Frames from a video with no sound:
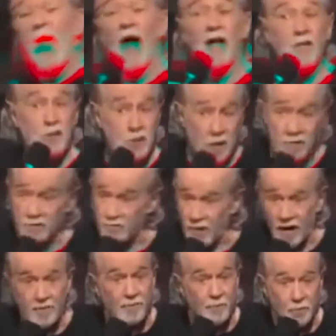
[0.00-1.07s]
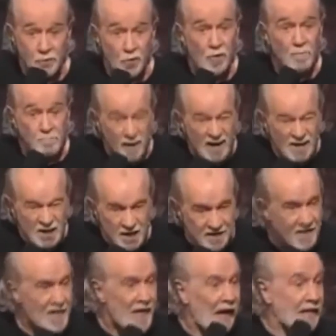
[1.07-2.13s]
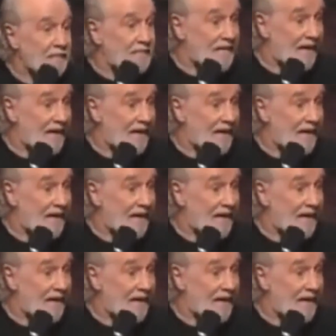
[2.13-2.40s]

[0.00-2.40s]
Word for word: and just right for your budget. And